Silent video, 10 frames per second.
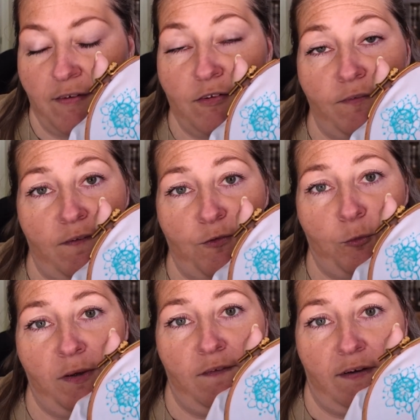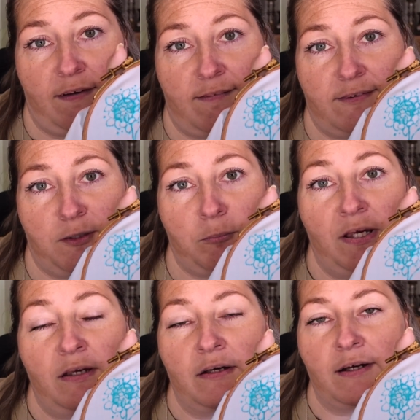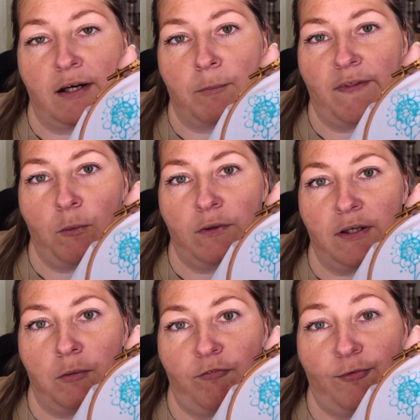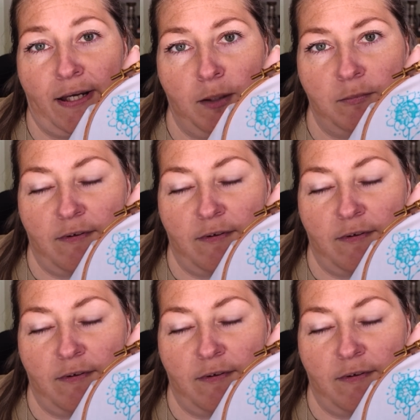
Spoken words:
So this will be the custom. They want it framed.